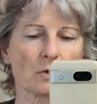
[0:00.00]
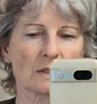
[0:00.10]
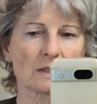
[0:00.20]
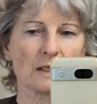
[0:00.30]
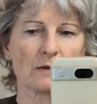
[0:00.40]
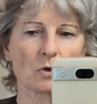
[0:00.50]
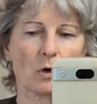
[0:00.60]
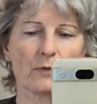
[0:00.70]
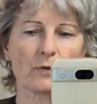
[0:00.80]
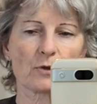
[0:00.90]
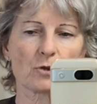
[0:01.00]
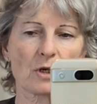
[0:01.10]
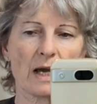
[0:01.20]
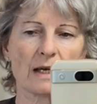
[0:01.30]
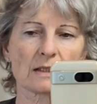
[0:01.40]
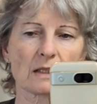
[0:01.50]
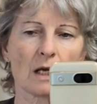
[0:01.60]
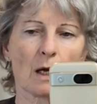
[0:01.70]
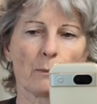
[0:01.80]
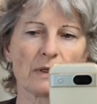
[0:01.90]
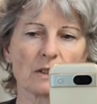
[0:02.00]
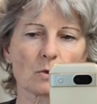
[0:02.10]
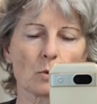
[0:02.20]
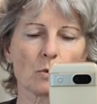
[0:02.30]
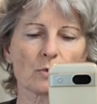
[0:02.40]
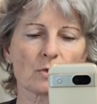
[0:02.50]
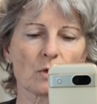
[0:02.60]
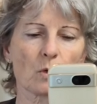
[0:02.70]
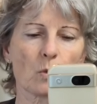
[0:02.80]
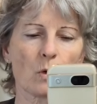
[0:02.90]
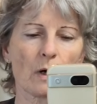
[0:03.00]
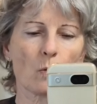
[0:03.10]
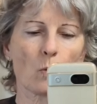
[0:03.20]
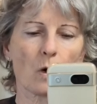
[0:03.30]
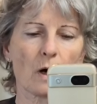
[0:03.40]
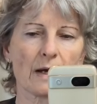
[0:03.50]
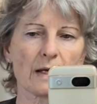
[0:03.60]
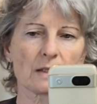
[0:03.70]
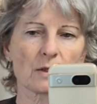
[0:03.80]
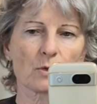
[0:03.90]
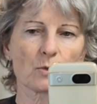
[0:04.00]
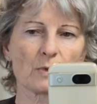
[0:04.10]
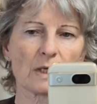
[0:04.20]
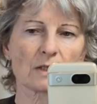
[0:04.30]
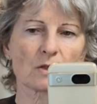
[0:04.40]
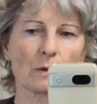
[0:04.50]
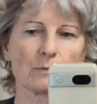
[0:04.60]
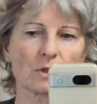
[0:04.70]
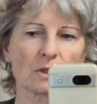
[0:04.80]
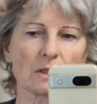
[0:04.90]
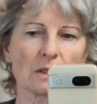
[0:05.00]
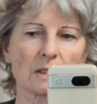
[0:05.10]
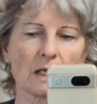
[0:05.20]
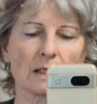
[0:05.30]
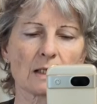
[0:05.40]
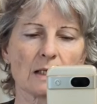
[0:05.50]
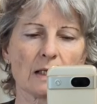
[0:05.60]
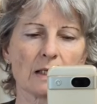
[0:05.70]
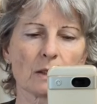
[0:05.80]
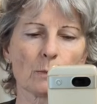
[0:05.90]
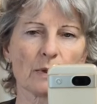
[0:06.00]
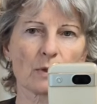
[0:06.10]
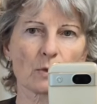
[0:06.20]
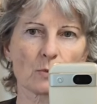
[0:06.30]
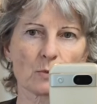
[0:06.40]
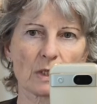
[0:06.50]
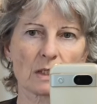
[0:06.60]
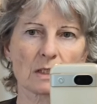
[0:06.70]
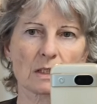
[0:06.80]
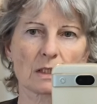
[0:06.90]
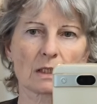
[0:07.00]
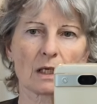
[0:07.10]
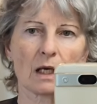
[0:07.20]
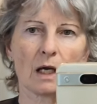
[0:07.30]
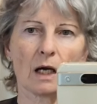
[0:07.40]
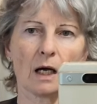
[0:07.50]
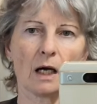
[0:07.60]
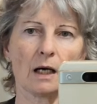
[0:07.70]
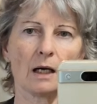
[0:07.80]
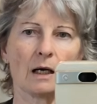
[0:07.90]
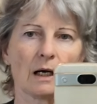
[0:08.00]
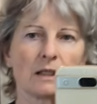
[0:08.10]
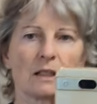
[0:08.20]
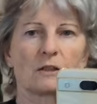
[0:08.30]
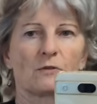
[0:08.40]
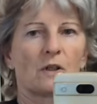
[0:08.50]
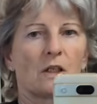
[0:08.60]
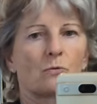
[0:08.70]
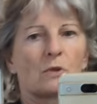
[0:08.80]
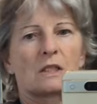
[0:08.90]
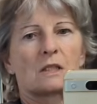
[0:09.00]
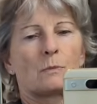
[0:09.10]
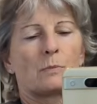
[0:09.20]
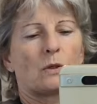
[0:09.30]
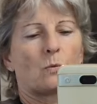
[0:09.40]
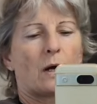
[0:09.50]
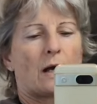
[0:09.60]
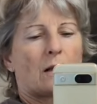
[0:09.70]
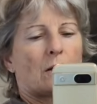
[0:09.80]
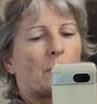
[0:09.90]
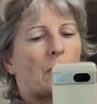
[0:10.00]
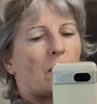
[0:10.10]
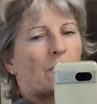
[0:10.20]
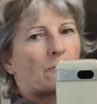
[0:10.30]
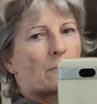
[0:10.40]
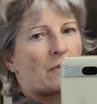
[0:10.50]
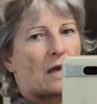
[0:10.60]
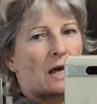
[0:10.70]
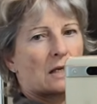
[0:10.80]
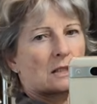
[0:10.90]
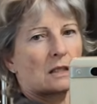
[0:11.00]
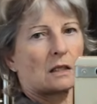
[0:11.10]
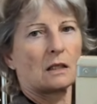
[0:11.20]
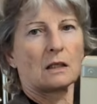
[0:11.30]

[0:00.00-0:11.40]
took the sleeves off the dress, but it's also quite wide at the wrist. So I'm just going to take it in a little bit at the wrists. I think it's fitting reasonably well apart from that,